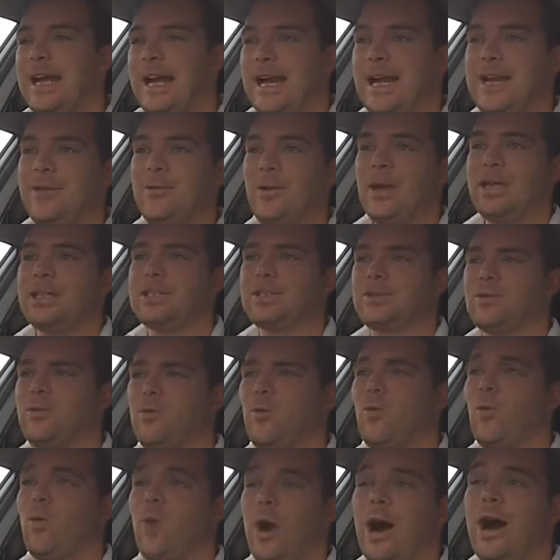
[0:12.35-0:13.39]
Anyways,
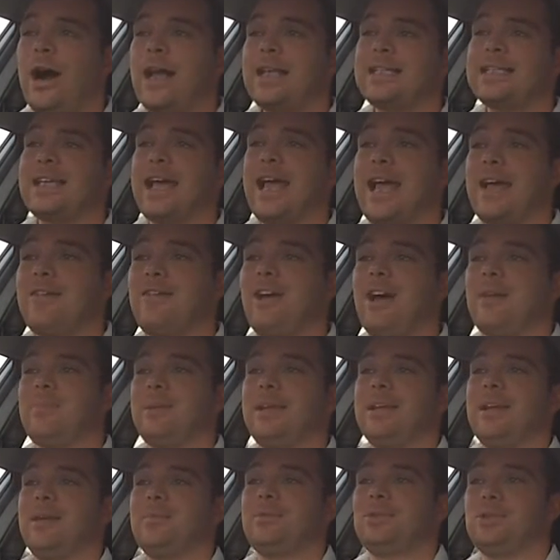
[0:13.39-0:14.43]
what have I
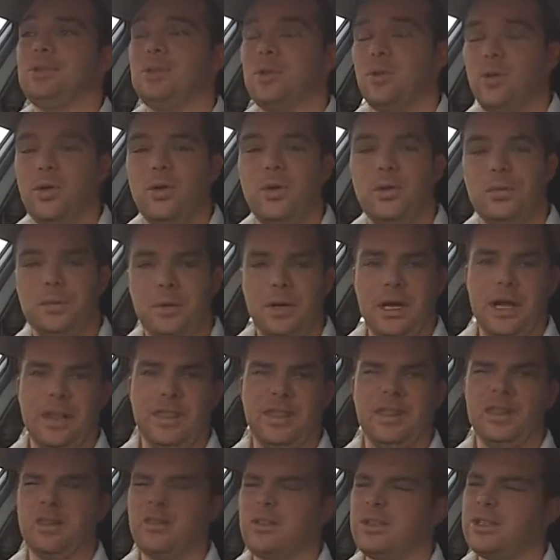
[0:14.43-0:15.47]
been up to? Well, I
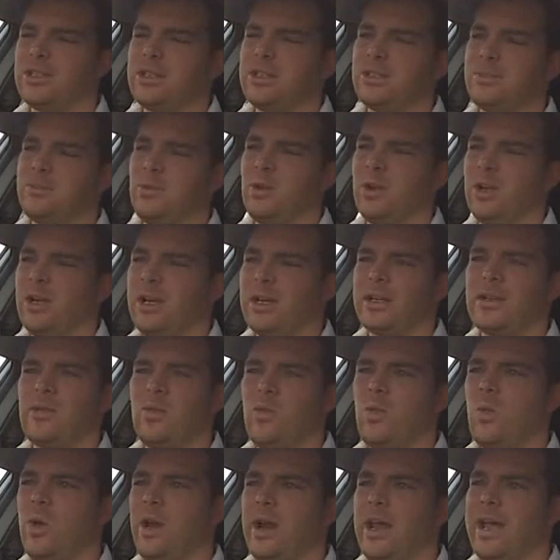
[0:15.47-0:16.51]
think the question is more like,
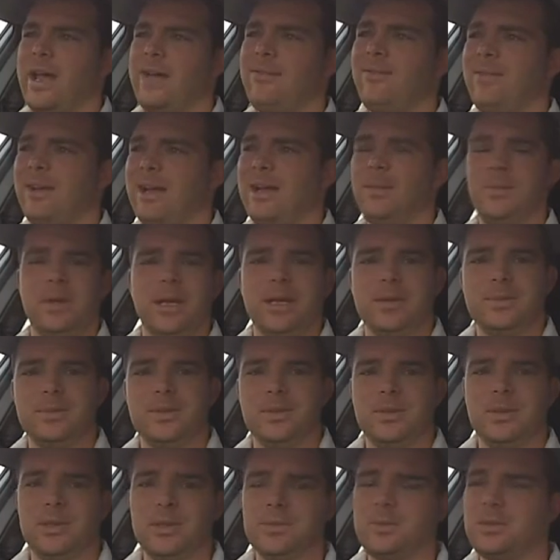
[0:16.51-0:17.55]
what haven't I been up
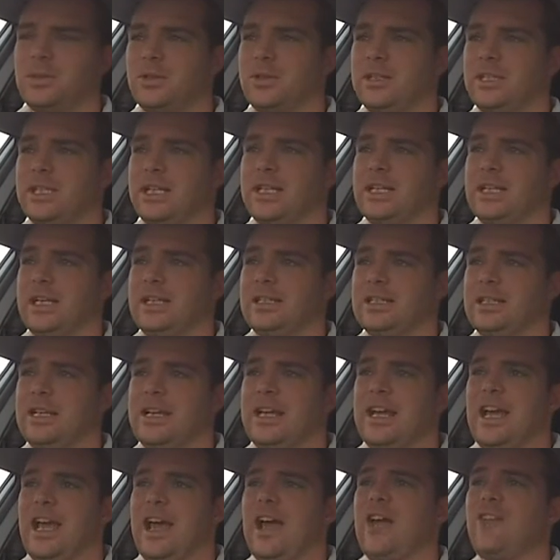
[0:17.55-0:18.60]
to? It's been ridiculous.
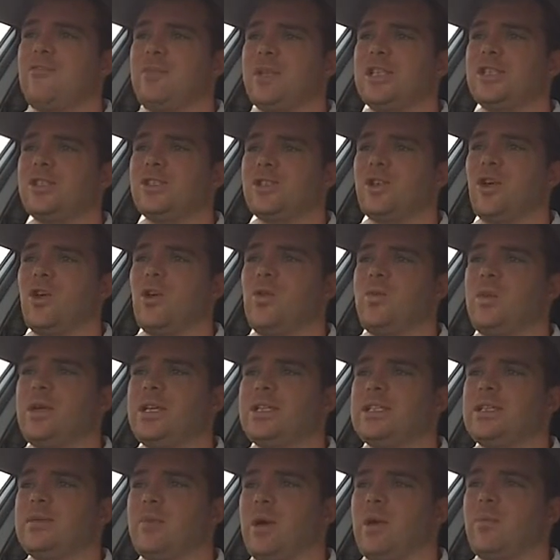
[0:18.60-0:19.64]
I've been so
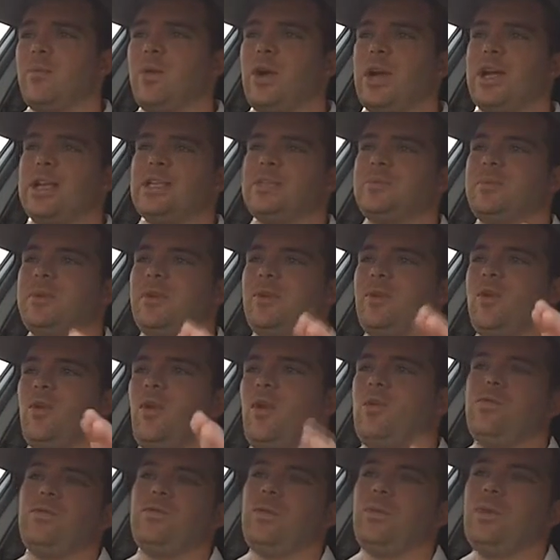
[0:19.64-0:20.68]
busy, my brain's been
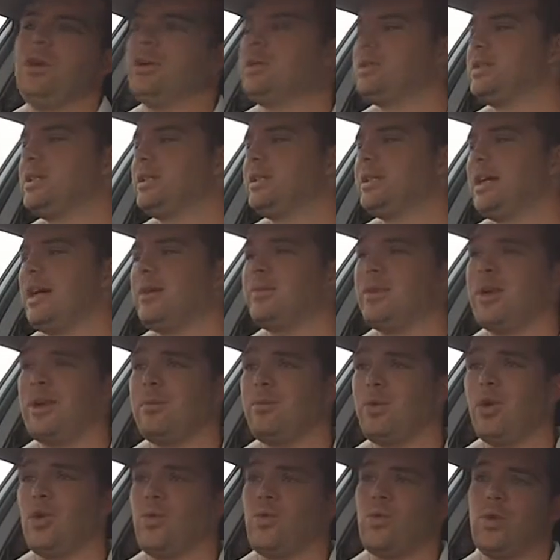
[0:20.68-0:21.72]
off for most of the time that
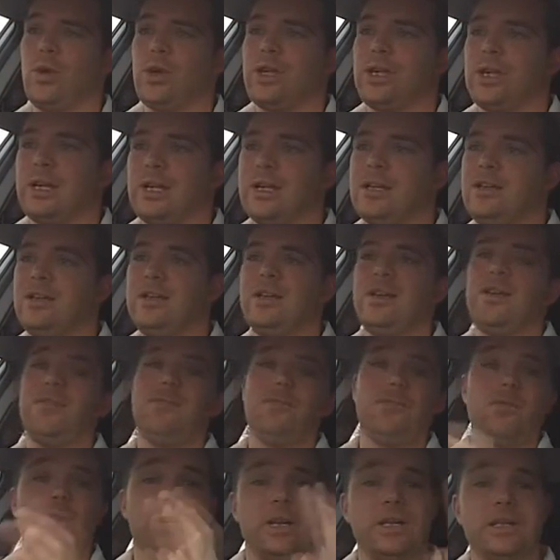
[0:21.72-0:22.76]
I'm not working.
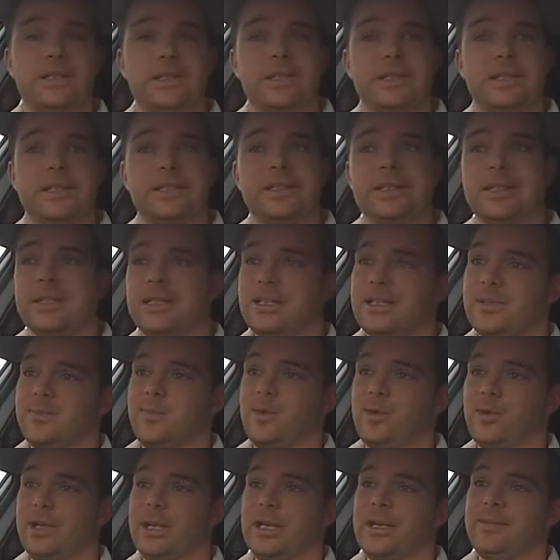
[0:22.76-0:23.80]
For instance, this
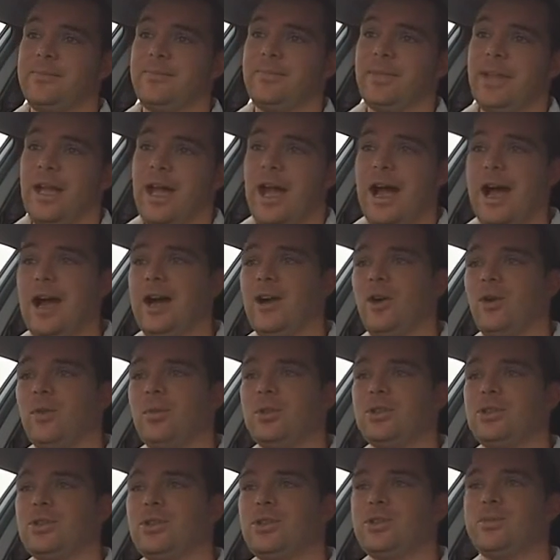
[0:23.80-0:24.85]
morning, I
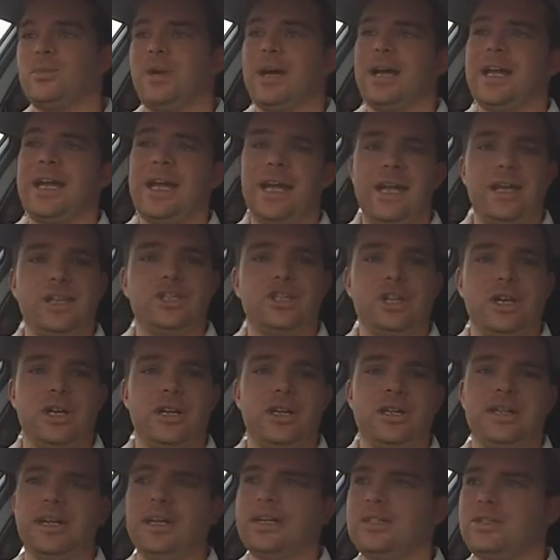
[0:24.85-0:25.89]
almost used my hair
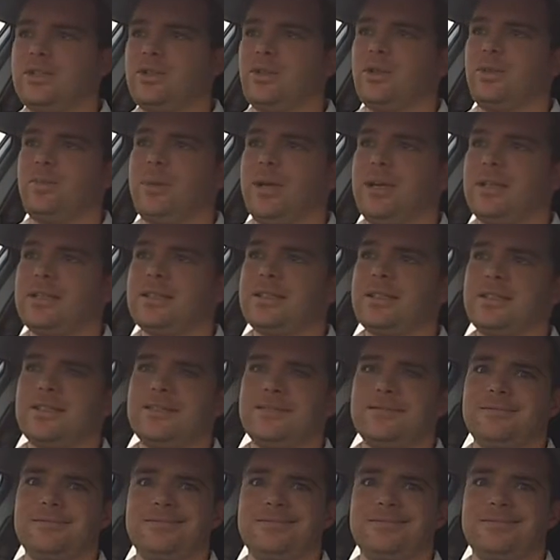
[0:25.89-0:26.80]
gel as toothpaste.